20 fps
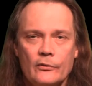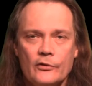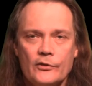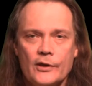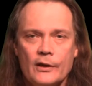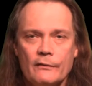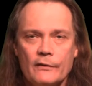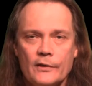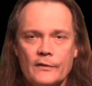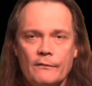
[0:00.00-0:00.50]

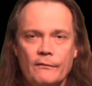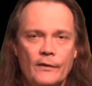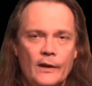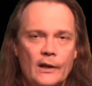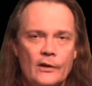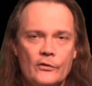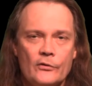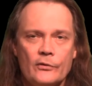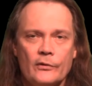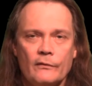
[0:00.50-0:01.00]
just have its
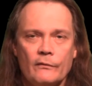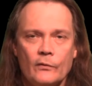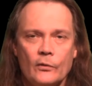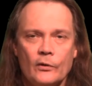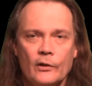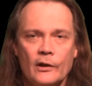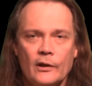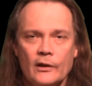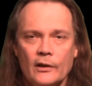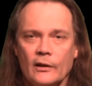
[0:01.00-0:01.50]
phase
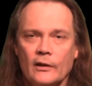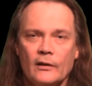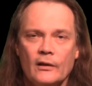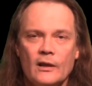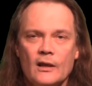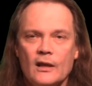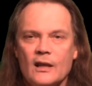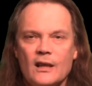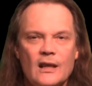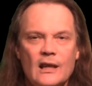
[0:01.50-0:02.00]
inverted and
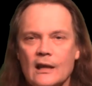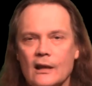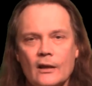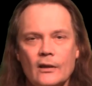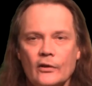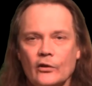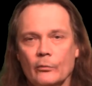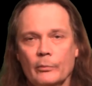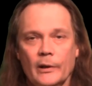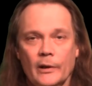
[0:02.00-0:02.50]

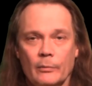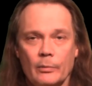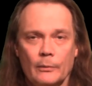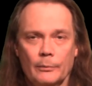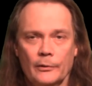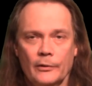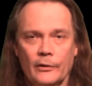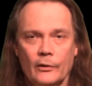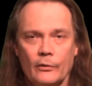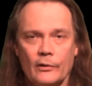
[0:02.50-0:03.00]
nobody
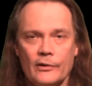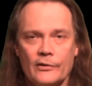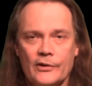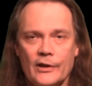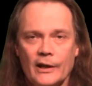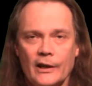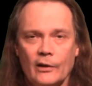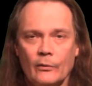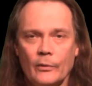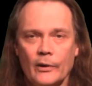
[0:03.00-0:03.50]
probably noticed
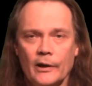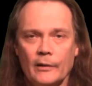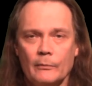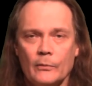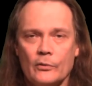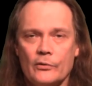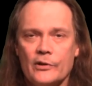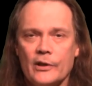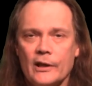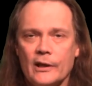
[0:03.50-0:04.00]
anyway in
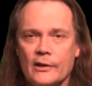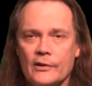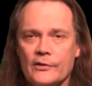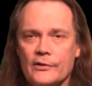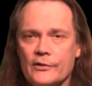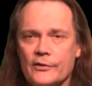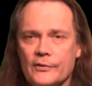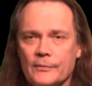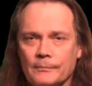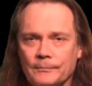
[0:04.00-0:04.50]
most
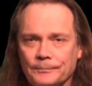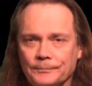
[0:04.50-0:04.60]
cases.